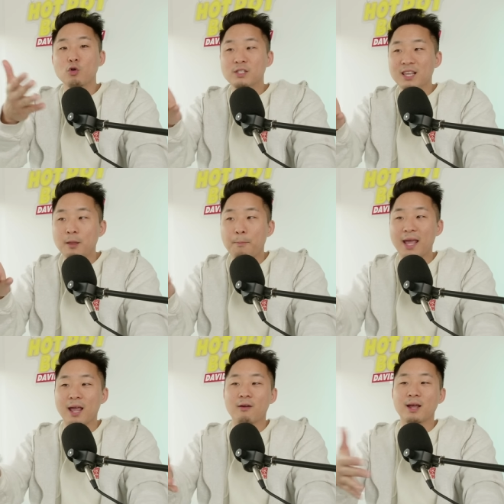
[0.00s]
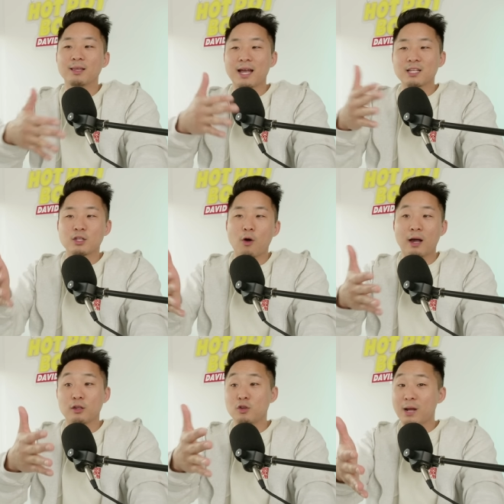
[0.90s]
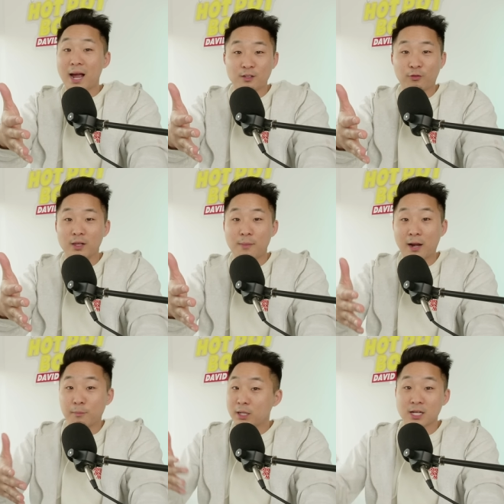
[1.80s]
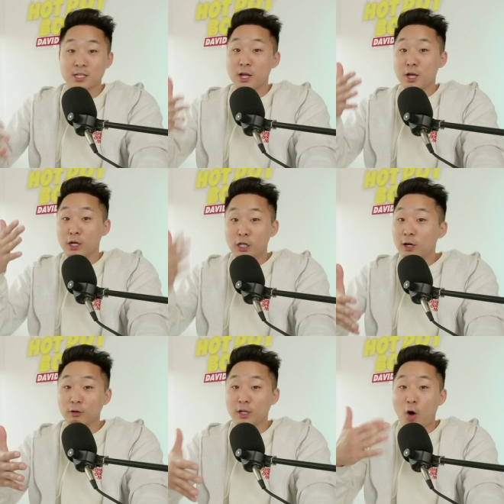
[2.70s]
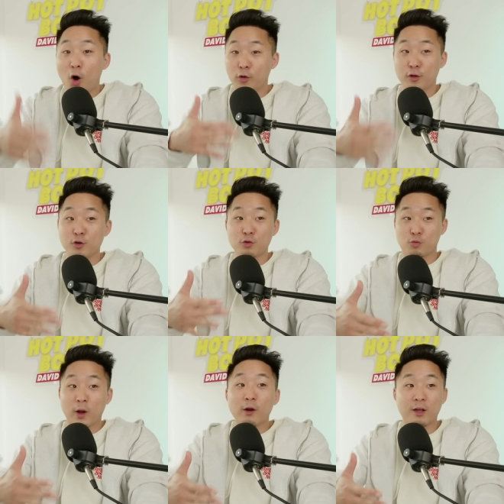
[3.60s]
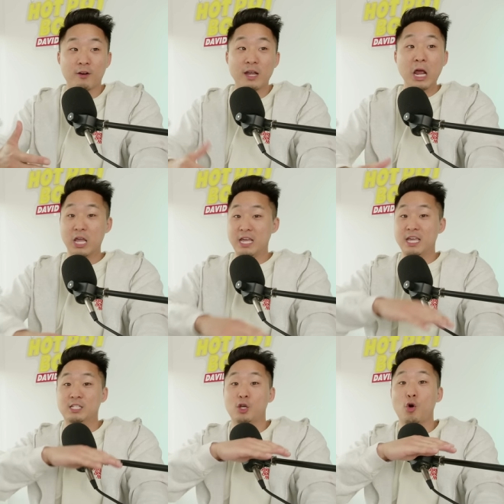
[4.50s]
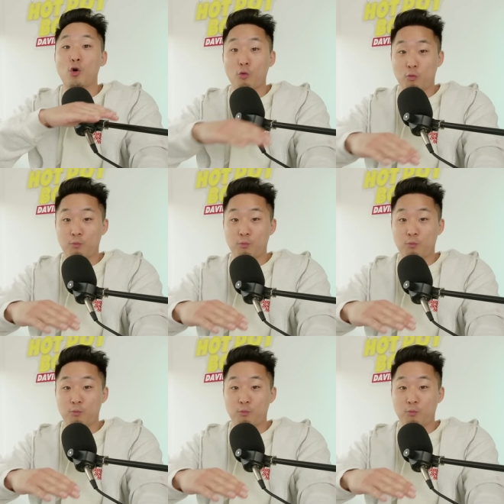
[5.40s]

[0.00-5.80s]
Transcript: who's in the Bay Area, let us know how you guys feel about it because clearly all the news we're hearing is her-